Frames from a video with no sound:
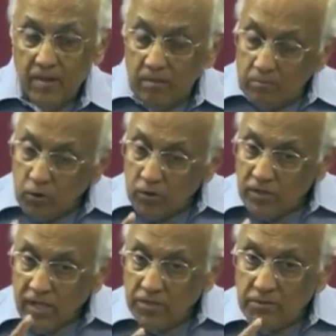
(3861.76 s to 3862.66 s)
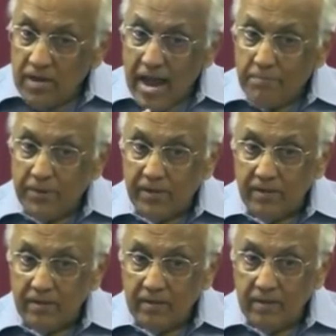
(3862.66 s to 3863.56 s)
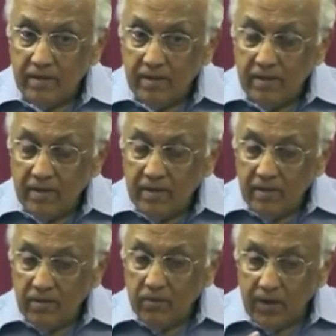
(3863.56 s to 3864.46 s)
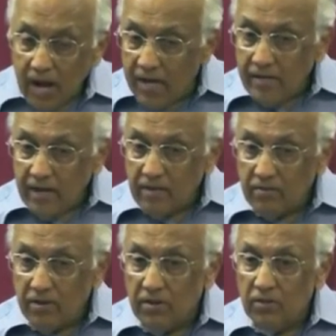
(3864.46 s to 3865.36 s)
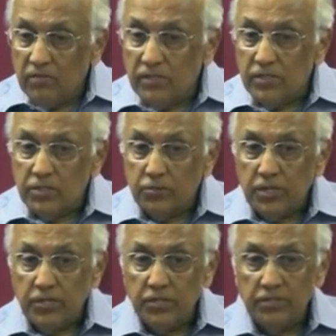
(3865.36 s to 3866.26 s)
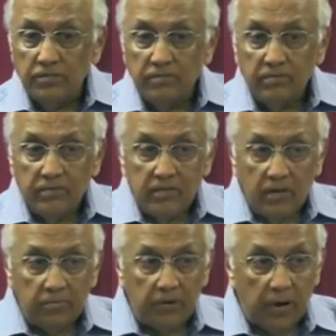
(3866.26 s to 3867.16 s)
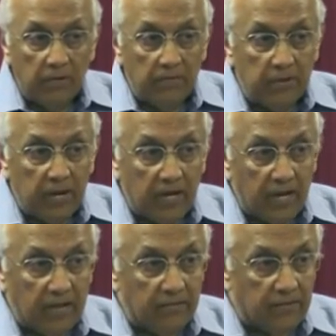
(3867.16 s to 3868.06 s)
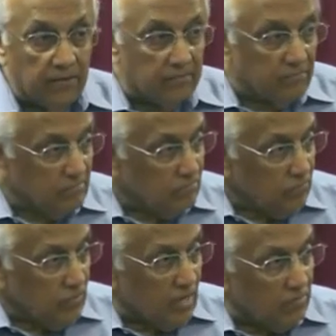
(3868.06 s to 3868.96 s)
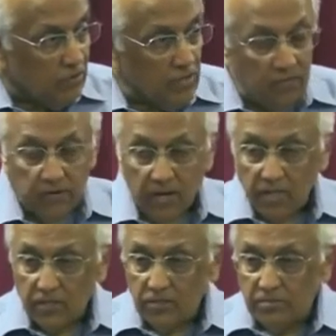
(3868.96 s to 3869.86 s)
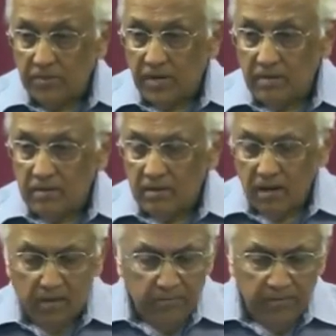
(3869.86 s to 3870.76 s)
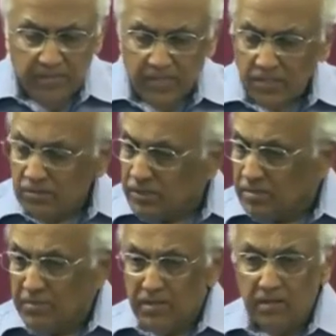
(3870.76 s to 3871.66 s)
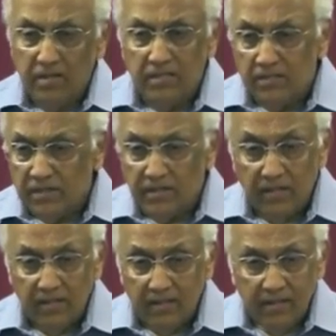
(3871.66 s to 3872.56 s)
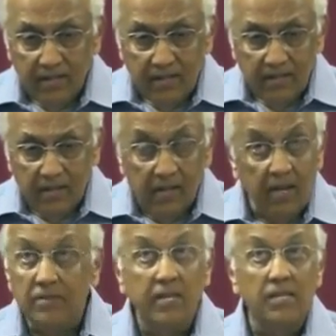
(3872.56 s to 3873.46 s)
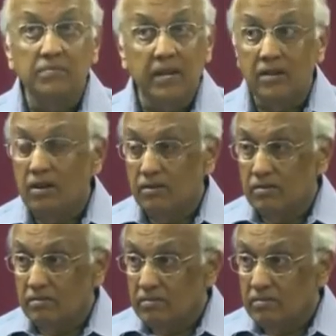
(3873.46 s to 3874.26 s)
the more things will happen when I take authority over a situation, a problem in my life, or when I'm looking for an answer to prayer. A lot of people just don't submit to God's authority in their life and they expect God